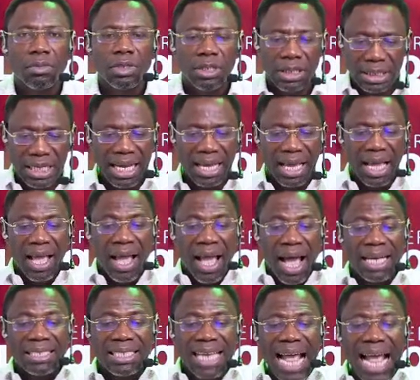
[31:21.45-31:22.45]
See,
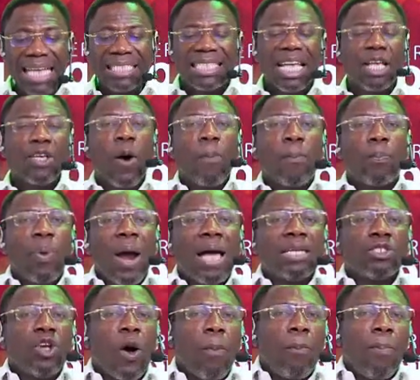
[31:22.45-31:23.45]
as I say, your
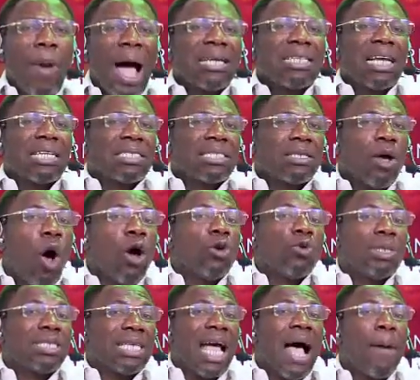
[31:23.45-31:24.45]
partner
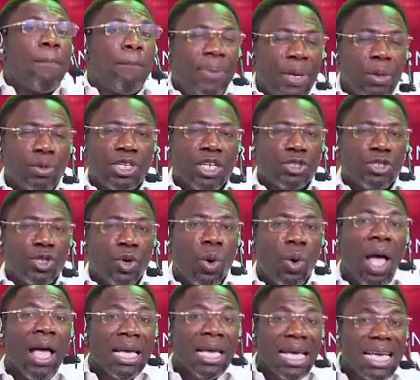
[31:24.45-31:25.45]
always abuses
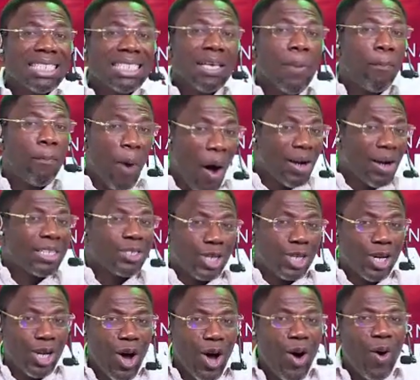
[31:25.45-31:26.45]
you. It is important
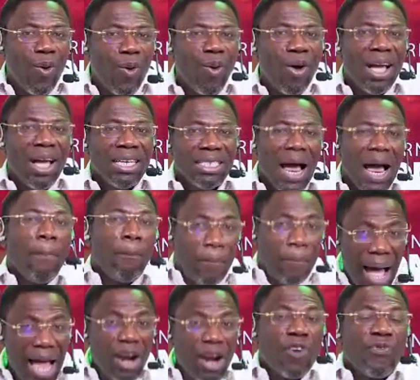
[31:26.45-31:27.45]
to know
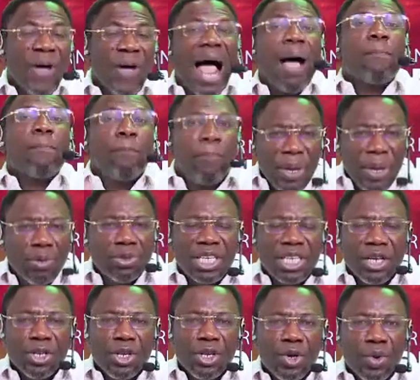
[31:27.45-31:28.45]
that part of
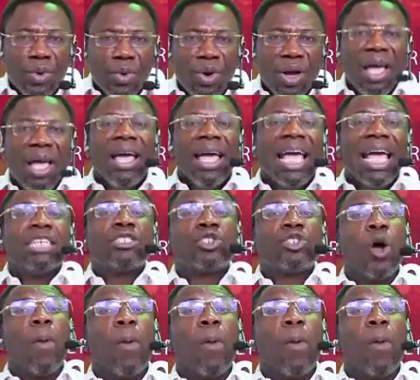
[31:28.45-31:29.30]
abusing you is